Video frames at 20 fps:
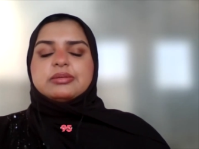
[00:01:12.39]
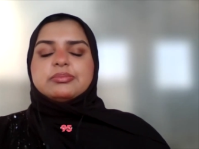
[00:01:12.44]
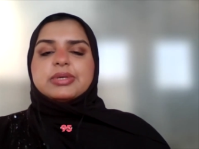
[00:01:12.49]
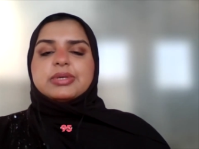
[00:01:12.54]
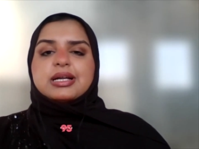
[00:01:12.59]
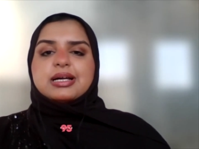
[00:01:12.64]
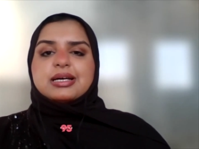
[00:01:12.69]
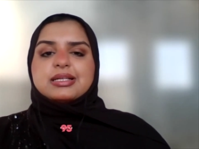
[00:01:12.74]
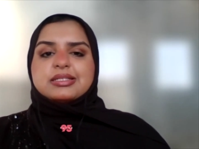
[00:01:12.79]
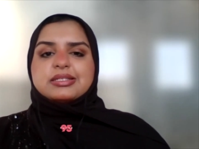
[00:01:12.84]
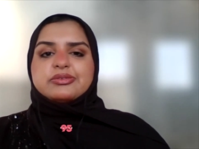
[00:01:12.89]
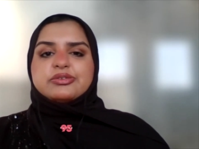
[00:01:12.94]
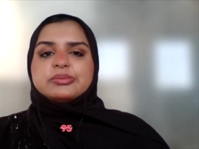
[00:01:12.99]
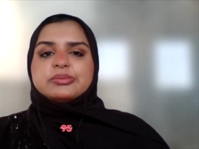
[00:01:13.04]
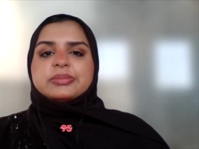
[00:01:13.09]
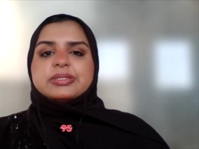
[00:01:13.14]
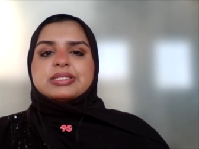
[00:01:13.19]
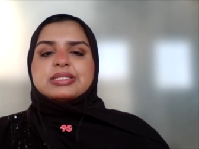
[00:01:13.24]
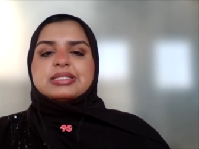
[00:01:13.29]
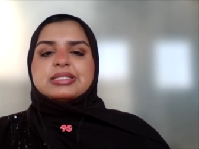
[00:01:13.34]
Emirati
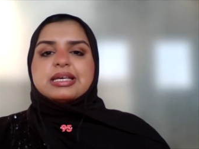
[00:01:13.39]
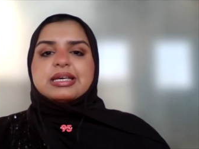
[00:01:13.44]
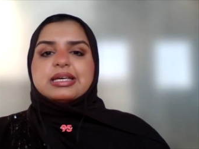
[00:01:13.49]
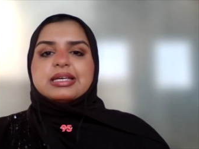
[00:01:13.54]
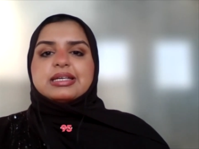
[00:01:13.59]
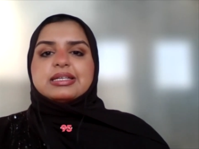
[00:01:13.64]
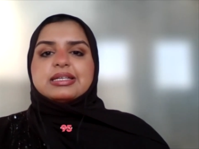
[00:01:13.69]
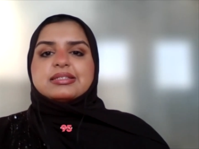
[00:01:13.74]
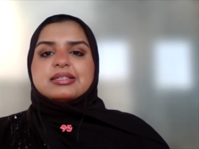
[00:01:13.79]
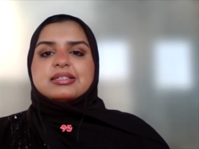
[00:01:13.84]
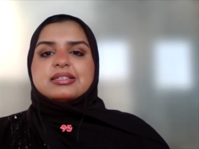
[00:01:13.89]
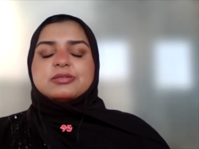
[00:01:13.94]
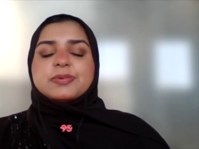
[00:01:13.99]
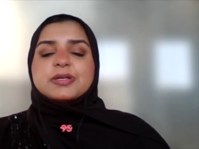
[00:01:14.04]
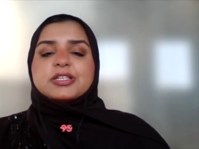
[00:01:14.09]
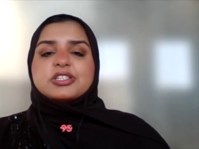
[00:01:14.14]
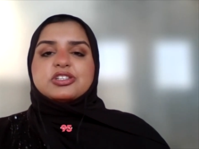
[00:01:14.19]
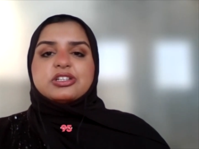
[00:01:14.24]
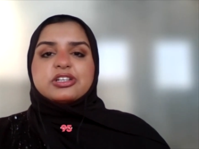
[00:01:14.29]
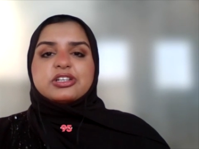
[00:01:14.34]
Women's Day is a
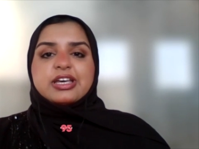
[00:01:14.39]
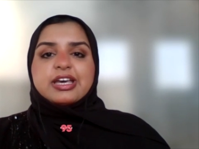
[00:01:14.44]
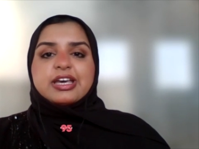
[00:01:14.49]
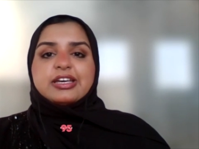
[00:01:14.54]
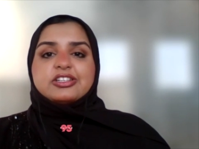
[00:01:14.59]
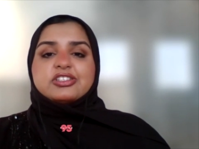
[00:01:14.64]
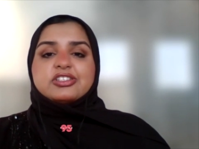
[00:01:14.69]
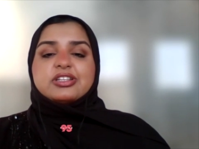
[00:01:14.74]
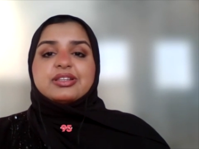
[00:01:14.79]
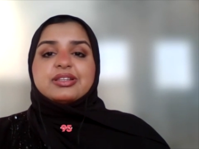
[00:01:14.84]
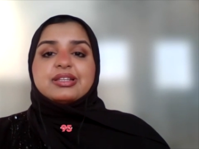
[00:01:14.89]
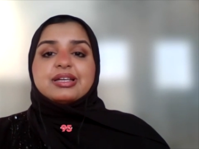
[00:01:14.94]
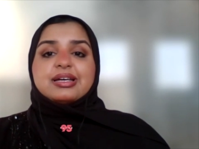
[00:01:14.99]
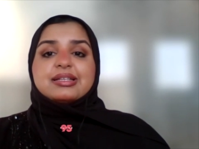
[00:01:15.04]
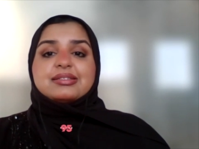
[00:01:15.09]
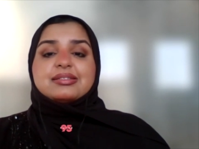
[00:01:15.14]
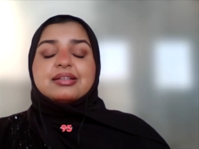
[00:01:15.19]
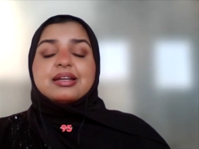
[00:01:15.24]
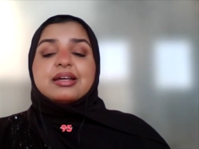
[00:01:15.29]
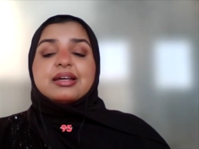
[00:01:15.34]
special occasion
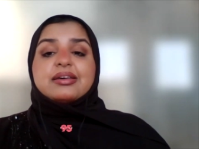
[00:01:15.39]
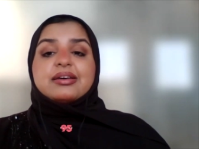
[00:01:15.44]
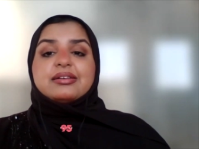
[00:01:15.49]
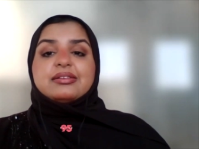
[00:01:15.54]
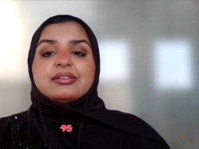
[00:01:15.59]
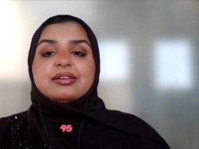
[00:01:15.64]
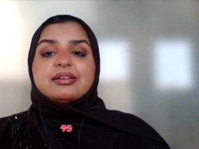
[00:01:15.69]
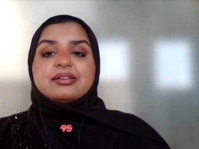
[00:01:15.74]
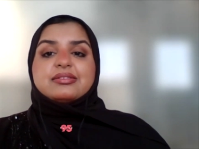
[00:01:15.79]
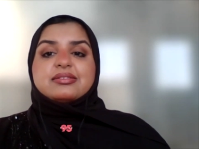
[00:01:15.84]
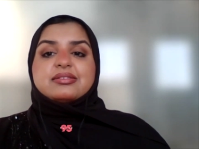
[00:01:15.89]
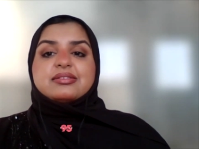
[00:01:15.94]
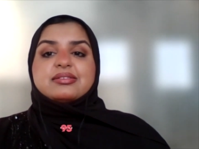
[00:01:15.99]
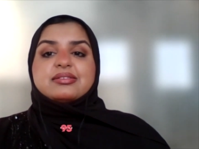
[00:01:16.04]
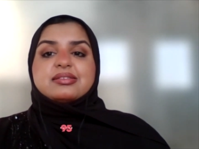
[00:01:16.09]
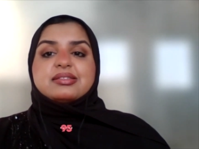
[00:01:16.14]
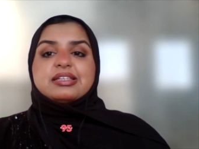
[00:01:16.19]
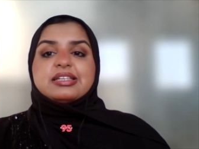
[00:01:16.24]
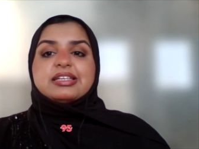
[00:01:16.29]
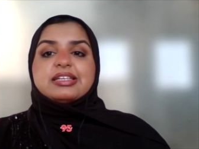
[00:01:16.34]
that
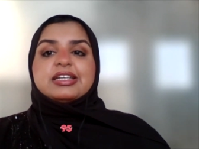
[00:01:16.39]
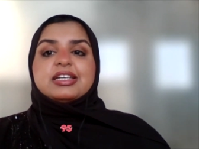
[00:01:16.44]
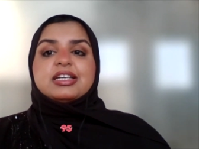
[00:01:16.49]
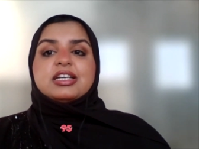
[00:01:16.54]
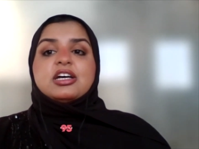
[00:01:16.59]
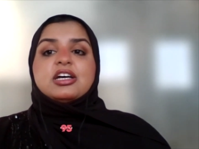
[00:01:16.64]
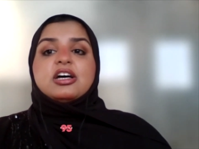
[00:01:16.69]
recognizes the